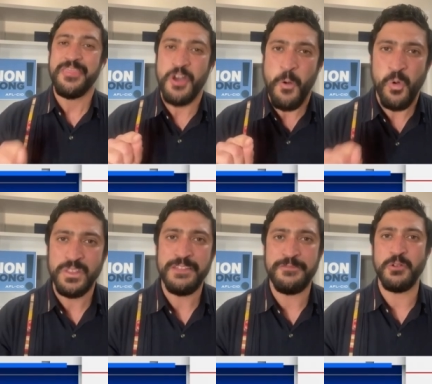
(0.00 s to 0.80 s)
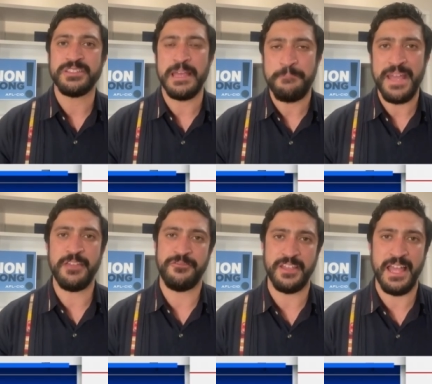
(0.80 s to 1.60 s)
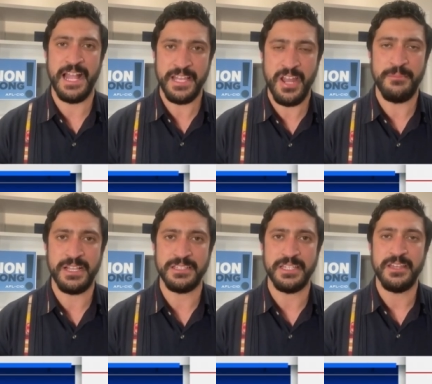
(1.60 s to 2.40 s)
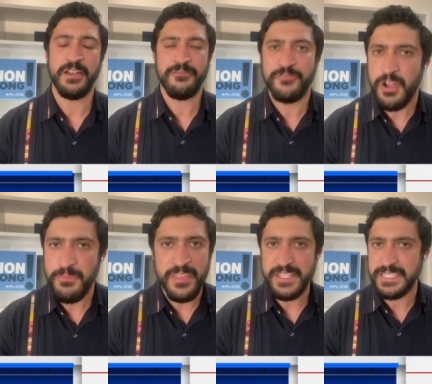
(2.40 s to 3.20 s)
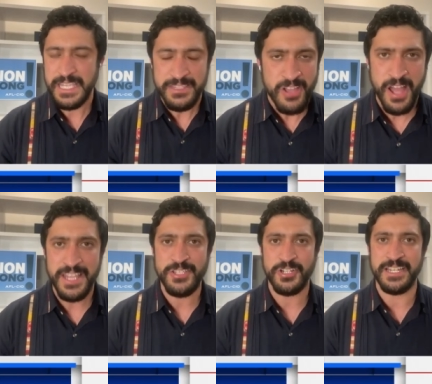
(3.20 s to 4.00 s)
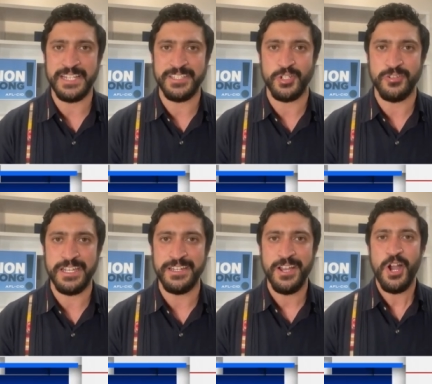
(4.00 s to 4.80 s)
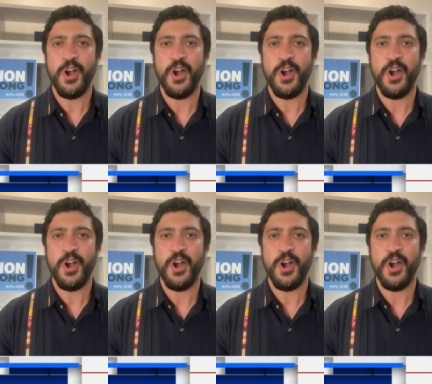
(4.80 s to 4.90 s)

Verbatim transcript: The only folks that benefit economically from this not interconnected grid